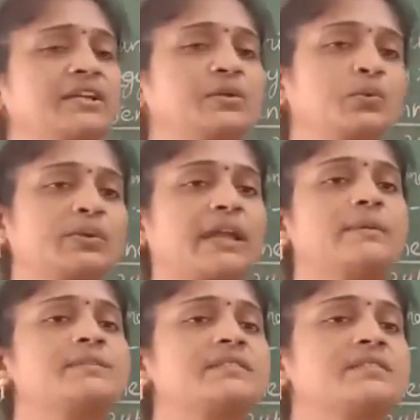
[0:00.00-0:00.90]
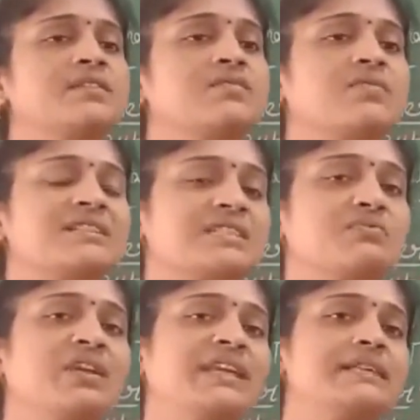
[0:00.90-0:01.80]
two types. First
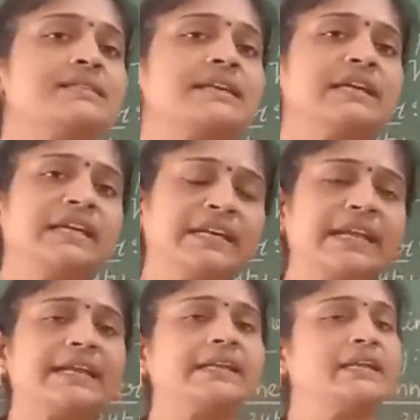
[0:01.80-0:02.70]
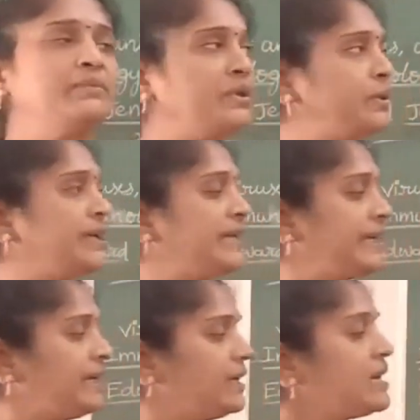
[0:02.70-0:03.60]
one is innate
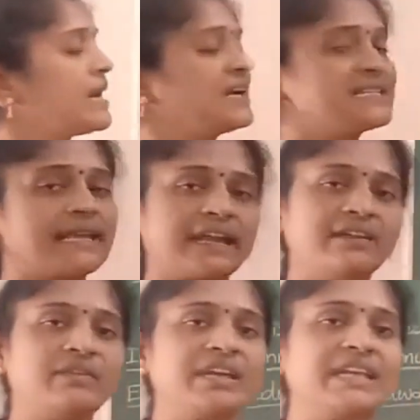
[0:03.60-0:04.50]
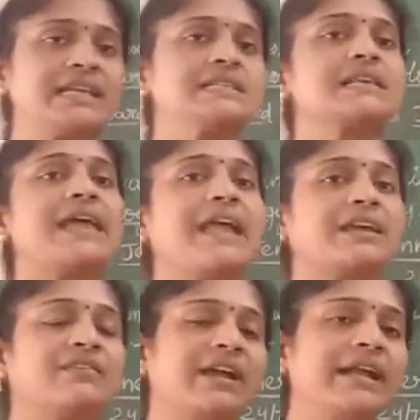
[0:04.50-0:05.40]
immunity and second one is
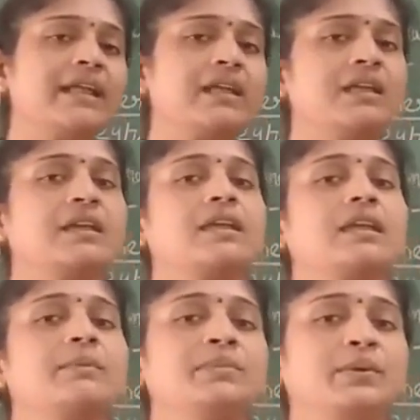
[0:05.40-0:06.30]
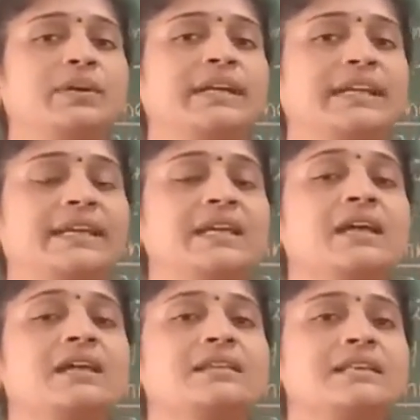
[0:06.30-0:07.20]
acquired immunity.
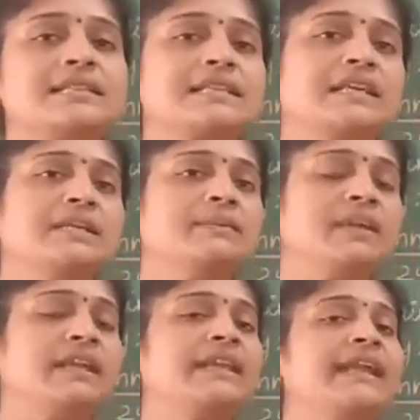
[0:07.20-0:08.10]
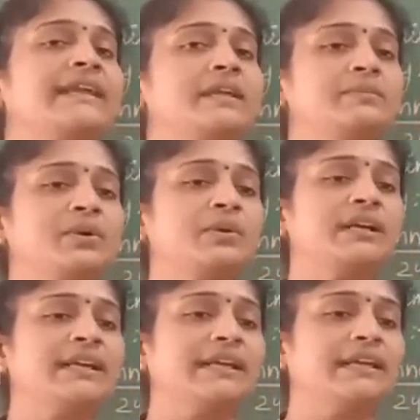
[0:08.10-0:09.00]
This innate
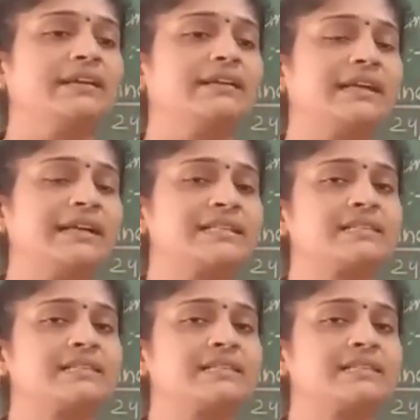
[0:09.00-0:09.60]
immunity gets